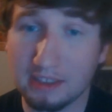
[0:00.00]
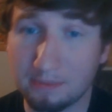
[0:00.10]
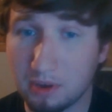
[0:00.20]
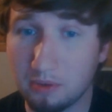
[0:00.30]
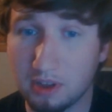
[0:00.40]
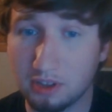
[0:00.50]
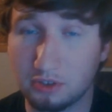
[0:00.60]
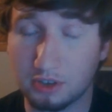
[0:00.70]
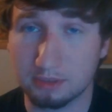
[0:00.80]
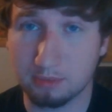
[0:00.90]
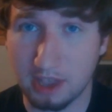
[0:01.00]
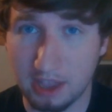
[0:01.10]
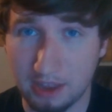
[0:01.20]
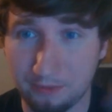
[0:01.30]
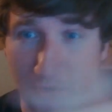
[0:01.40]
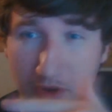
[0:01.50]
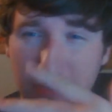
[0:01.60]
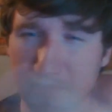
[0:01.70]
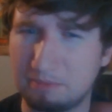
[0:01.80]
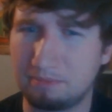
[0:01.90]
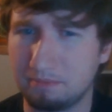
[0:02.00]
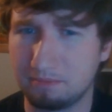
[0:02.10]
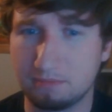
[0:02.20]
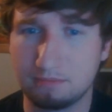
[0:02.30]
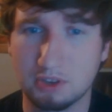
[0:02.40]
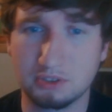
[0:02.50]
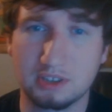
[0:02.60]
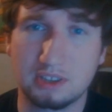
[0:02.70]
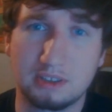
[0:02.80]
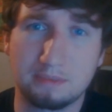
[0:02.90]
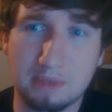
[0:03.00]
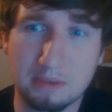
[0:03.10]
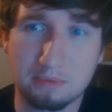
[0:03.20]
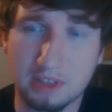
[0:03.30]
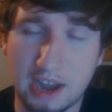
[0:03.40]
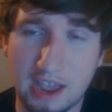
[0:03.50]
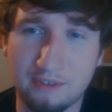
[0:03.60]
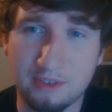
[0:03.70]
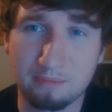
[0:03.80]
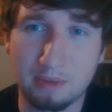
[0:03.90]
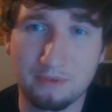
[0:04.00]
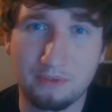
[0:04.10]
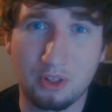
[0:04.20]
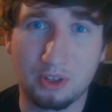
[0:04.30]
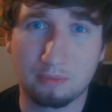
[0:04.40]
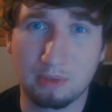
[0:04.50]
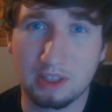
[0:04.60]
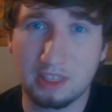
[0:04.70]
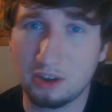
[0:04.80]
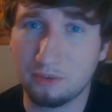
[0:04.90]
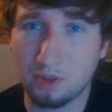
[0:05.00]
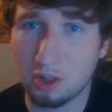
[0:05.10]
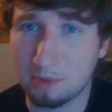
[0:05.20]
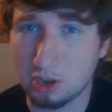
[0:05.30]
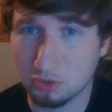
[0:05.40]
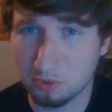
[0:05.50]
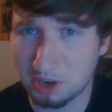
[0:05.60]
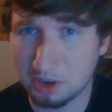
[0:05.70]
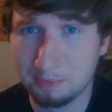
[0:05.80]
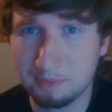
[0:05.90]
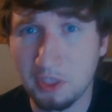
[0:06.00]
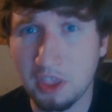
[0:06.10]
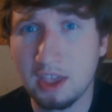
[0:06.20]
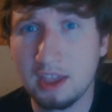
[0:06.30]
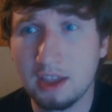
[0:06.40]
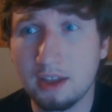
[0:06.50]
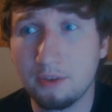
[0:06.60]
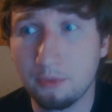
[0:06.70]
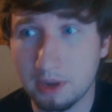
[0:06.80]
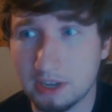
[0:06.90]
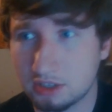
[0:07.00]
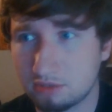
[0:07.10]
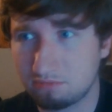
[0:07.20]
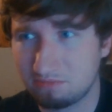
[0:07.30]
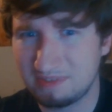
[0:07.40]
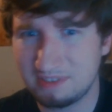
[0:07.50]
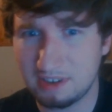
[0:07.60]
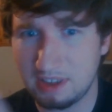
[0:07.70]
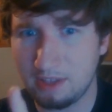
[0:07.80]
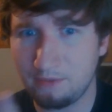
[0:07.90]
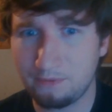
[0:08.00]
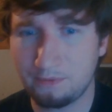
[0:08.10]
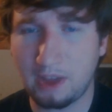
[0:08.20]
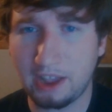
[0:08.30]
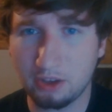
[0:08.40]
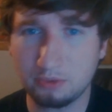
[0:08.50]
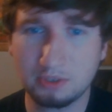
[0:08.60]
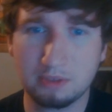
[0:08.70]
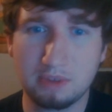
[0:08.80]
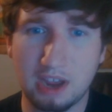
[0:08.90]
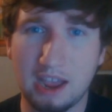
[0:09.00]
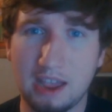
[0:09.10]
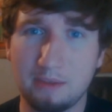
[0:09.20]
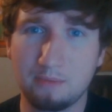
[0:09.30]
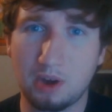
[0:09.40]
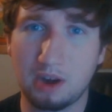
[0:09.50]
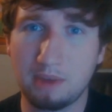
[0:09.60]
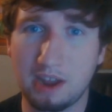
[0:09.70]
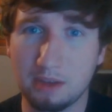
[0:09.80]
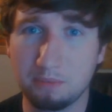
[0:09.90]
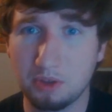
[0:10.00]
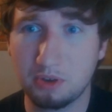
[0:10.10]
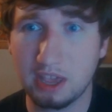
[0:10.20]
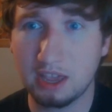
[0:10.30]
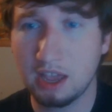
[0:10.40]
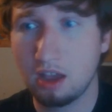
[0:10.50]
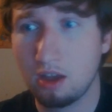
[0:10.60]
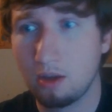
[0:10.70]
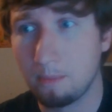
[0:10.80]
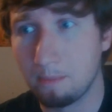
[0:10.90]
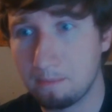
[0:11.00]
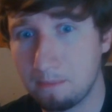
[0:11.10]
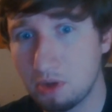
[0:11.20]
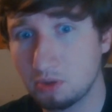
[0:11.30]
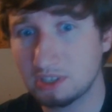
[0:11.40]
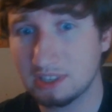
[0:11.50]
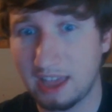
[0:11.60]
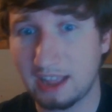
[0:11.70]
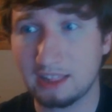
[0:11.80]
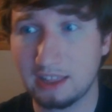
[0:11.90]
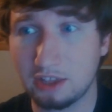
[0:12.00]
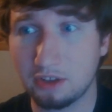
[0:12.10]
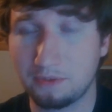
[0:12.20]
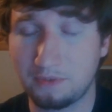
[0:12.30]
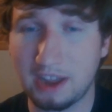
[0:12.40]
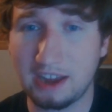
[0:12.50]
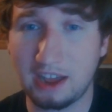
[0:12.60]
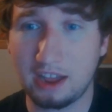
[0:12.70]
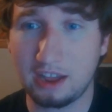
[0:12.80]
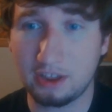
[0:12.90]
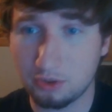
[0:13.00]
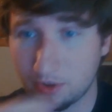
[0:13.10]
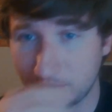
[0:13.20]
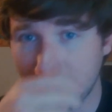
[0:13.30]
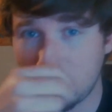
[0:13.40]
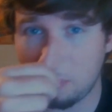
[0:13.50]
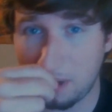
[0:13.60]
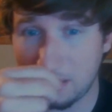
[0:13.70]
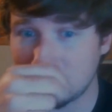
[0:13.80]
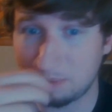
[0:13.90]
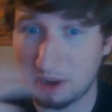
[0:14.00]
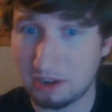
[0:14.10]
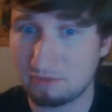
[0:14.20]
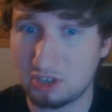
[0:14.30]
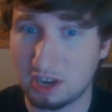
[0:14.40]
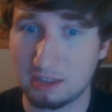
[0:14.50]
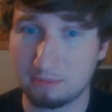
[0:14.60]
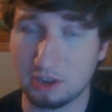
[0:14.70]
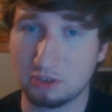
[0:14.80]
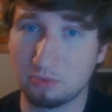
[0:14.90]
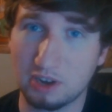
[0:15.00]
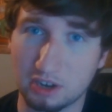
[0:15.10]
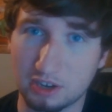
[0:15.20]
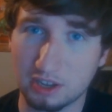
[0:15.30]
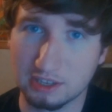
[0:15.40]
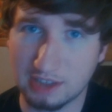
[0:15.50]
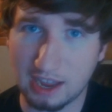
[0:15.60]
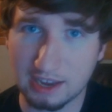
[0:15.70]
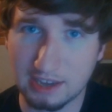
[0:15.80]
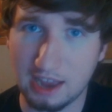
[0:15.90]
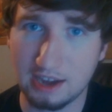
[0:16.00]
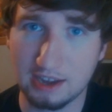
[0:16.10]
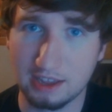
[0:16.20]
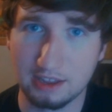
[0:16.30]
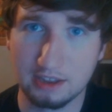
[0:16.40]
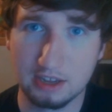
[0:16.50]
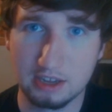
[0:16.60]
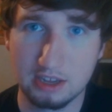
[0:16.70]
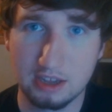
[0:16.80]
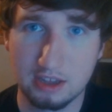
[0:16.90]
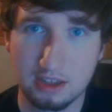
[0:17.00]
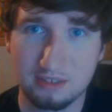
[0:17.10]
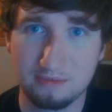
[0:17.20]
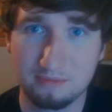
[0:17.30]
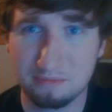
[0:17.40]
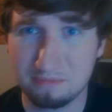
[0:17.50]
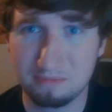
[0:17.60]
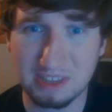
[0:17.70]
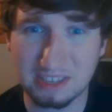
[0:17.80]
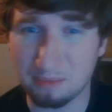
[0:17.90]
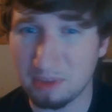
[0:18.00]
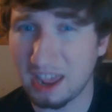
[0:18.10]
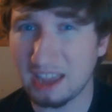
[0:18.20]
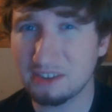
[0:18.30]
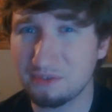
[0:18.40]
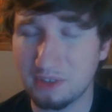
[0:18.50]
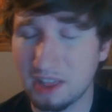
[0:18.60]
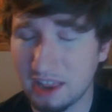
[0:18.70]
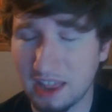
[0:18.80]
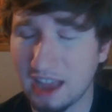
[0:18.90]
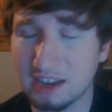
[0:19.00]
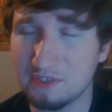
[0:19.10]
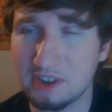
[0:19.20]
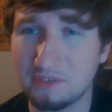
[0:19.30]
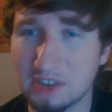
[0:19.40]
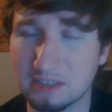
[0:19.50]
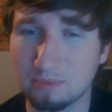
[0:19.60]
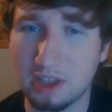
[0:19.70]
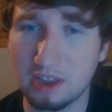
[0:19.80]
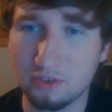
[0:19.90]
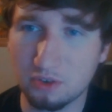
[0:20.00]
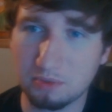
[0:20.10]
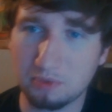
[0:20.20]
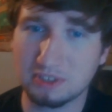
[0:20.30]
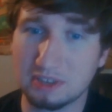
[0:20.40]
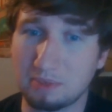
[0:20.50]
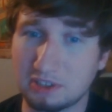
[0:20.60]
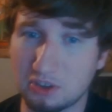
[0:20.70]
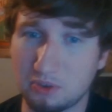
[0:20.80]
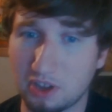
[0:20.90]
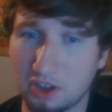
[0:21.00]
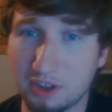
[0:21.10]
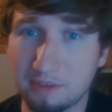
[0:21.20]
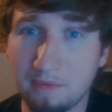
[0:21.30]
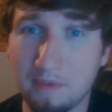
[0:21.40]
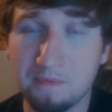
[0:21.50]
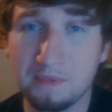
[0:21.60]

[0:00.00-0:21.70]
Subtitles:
this pretty well to explain for mostly people that haven't been following me, that don't follow me on Twitter. Which, if I go some time where I'm not uploading, most likely you'll find out. You could find out why just by checking my Twitter, because I tend to be somewhat active enough to explain normally when something's going on.